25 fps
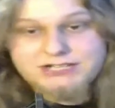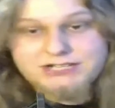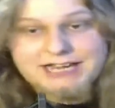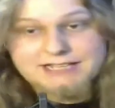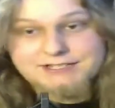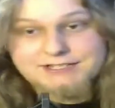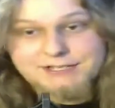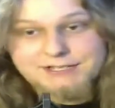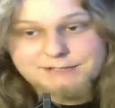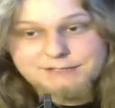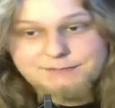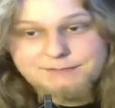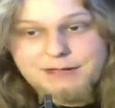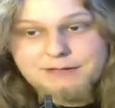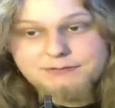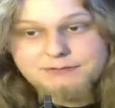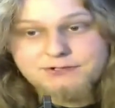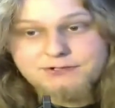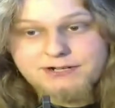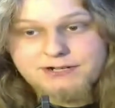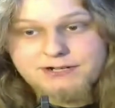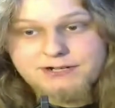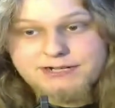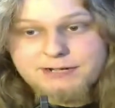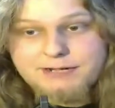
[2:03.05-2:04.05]
Yes, this
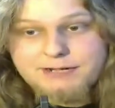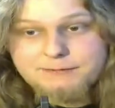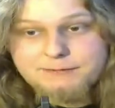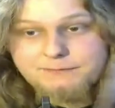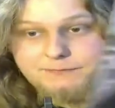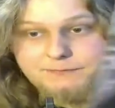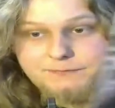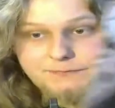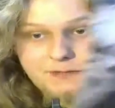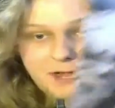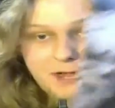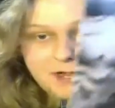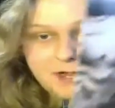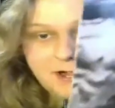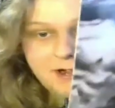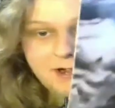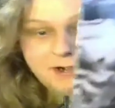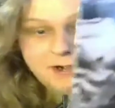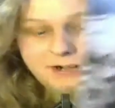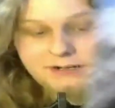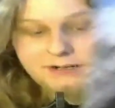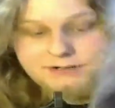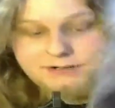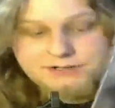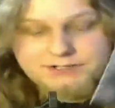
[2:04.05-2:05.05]
pops right out. I got
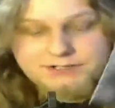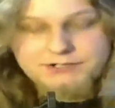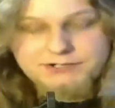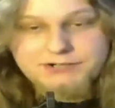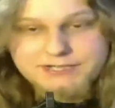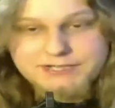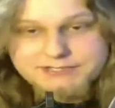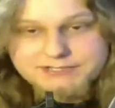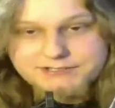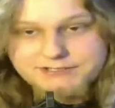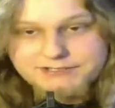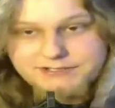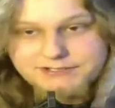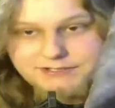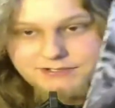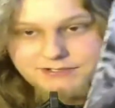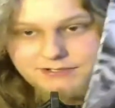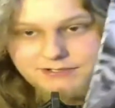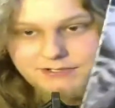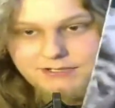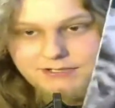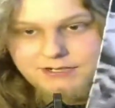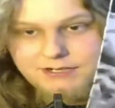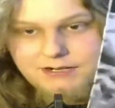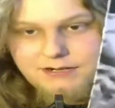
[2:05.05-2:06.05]
it on clearance.
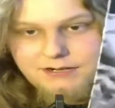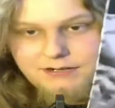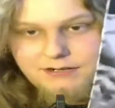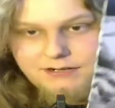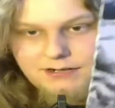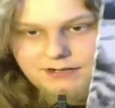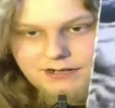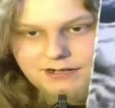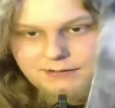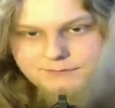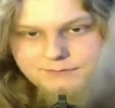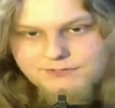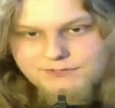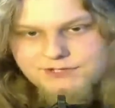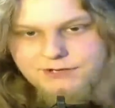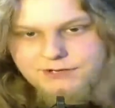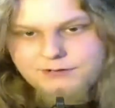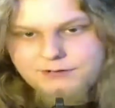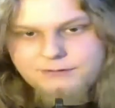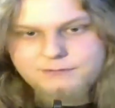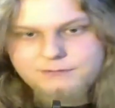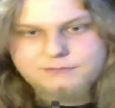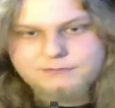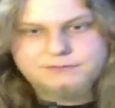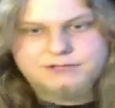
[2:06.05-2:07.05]

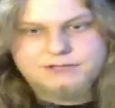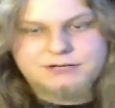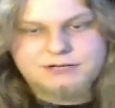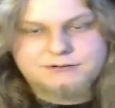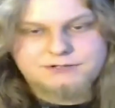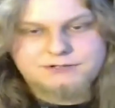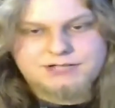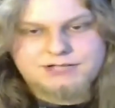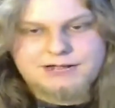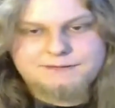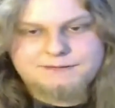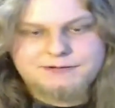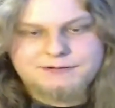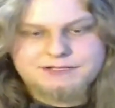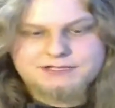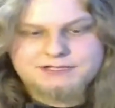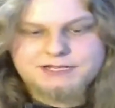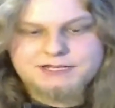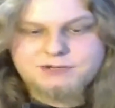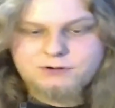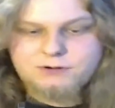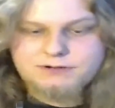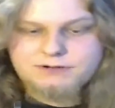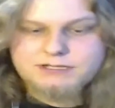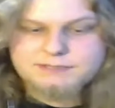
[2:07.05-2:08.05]
So there was
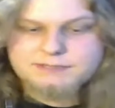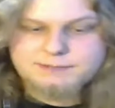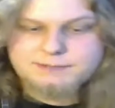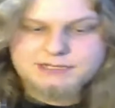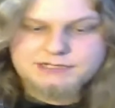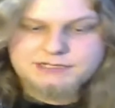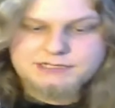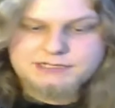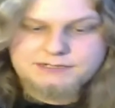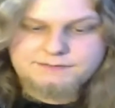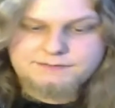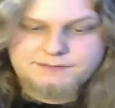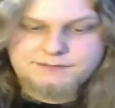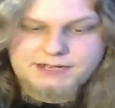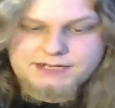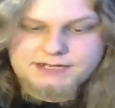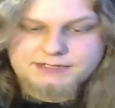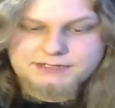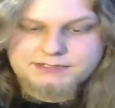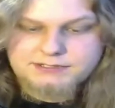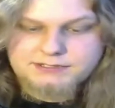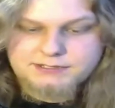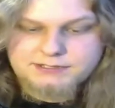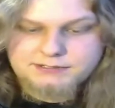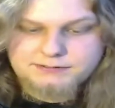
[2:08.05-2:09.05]
obviously going to be a
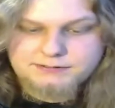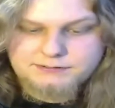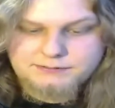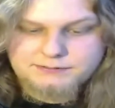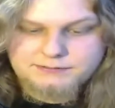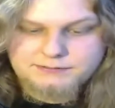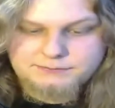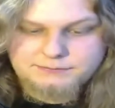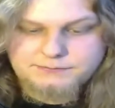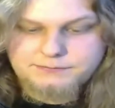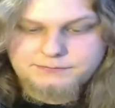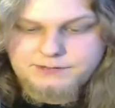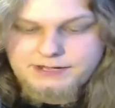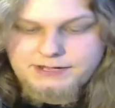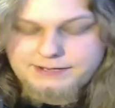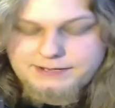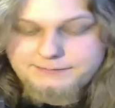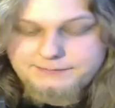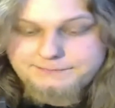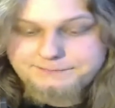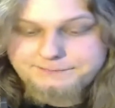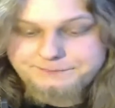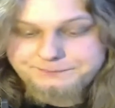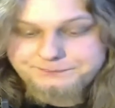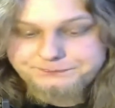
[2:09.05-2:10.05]
defect.
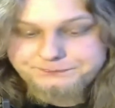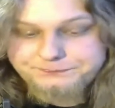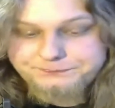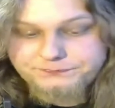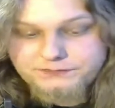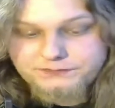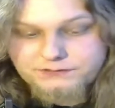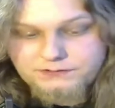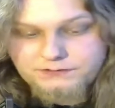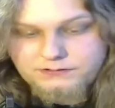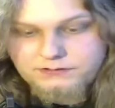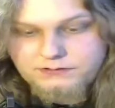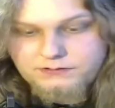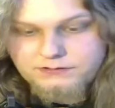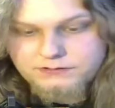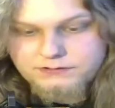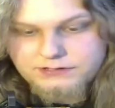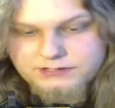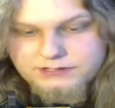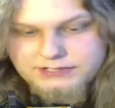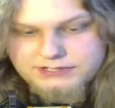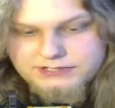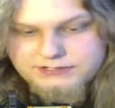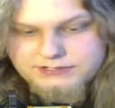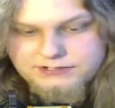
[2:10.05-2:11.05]
But
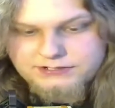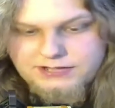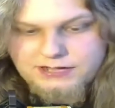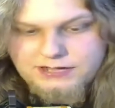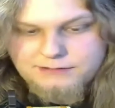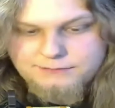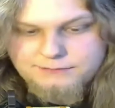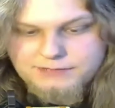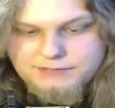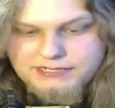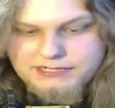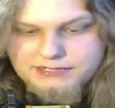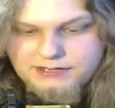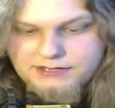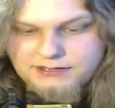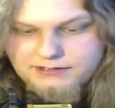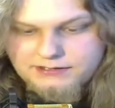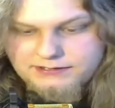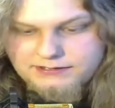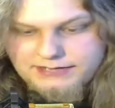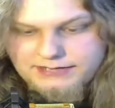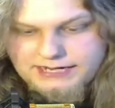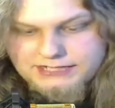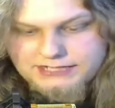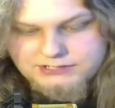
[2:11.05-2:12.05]
this will help me
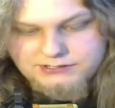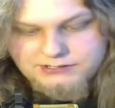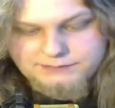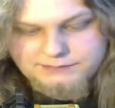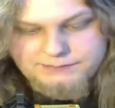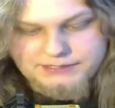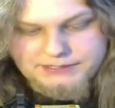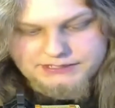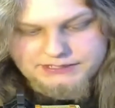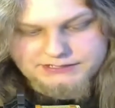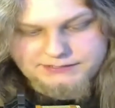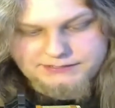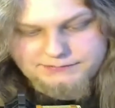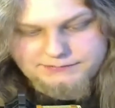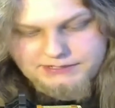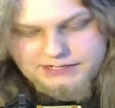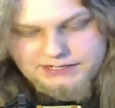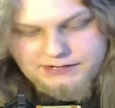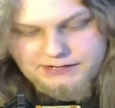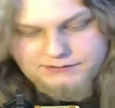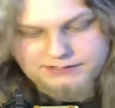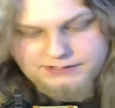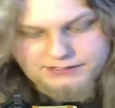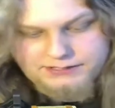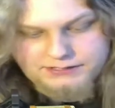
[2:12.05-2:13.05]
actually pick something
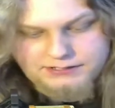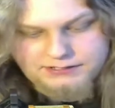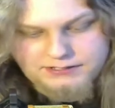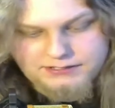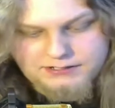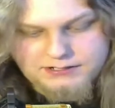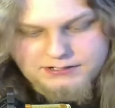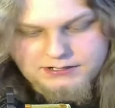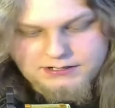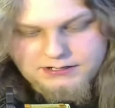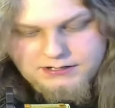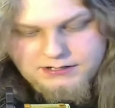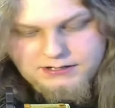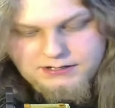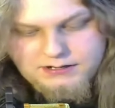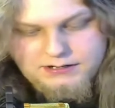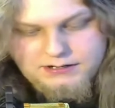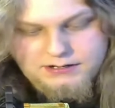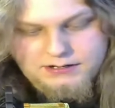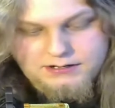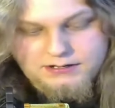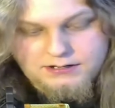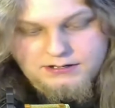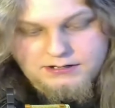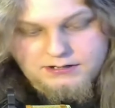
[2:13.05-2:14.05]
out here.
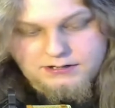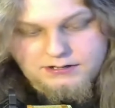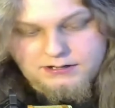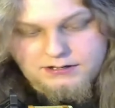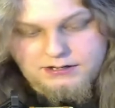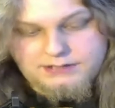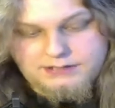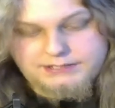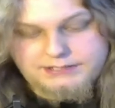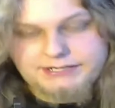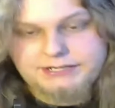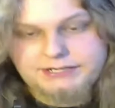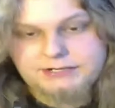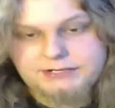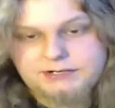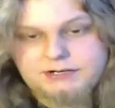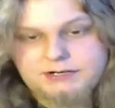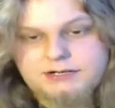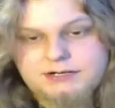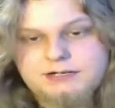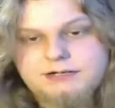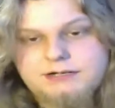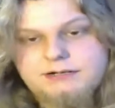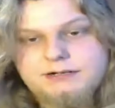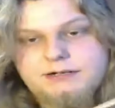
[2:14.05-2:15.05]

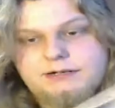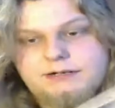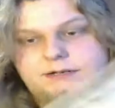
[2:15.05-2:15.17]
Here.